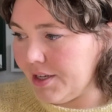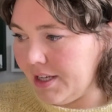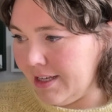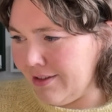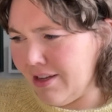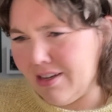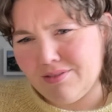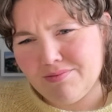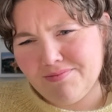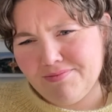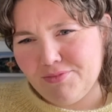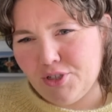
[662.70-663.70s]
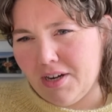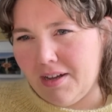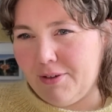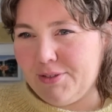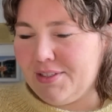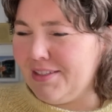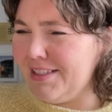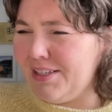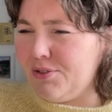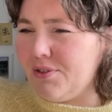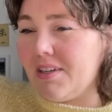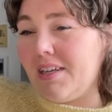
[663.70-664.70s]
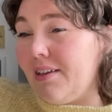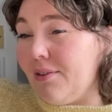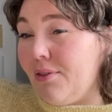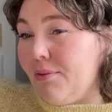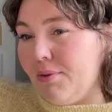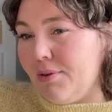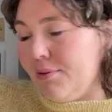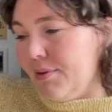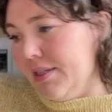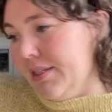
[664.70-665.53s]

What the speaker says: along. I was going to say trucking through.